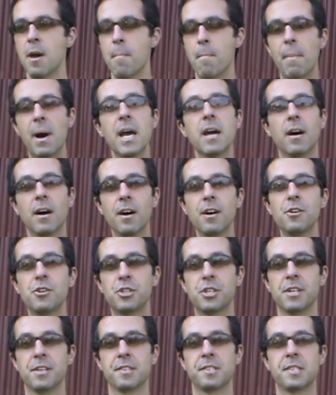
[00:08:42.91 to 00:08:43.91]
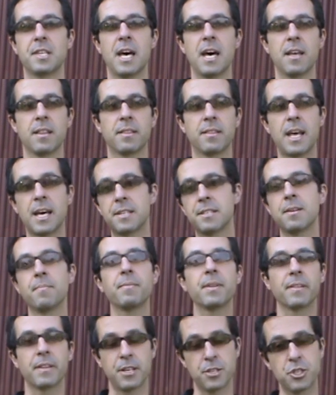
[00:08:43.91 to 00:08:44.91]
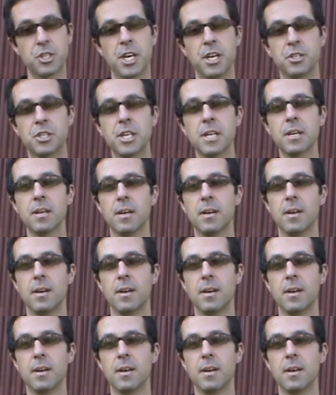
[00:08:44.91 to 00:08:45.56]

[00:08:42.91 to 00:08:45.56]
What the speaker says: My hunch is that that's something that's changing,